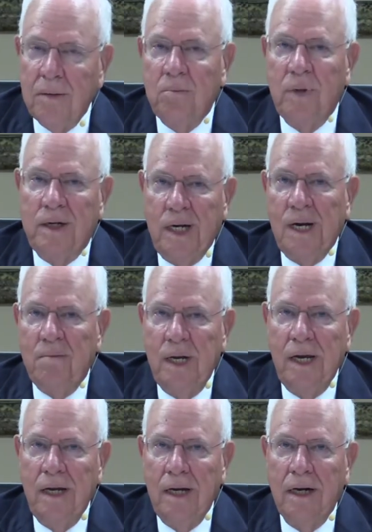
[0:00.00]
But tell
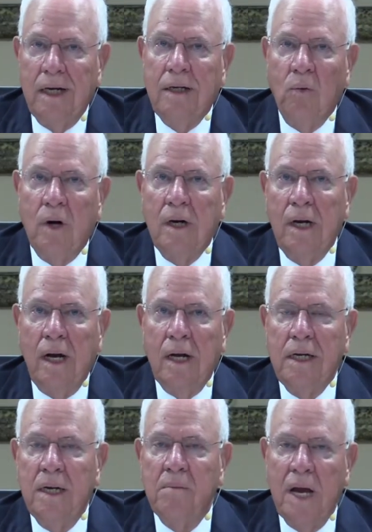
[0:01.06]
me, let the Word of God
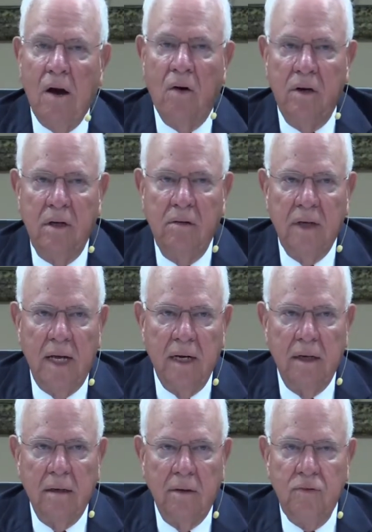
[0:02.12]
tell me I ought to do that.
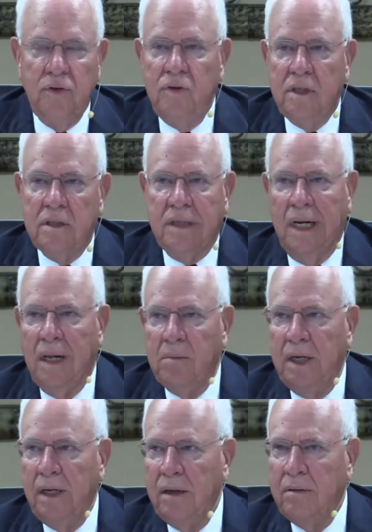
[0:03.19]
Don't you just tell
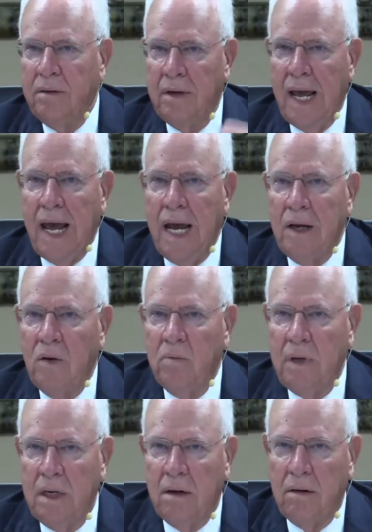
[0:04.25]
me and nag on
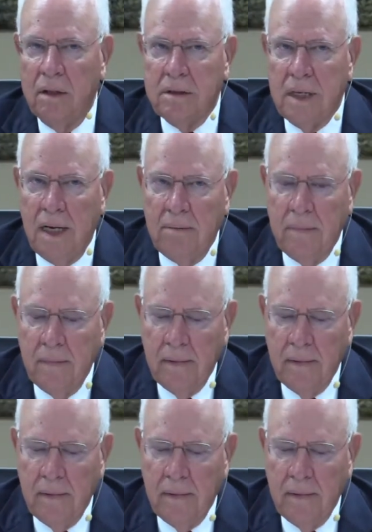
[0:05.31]
me all this time.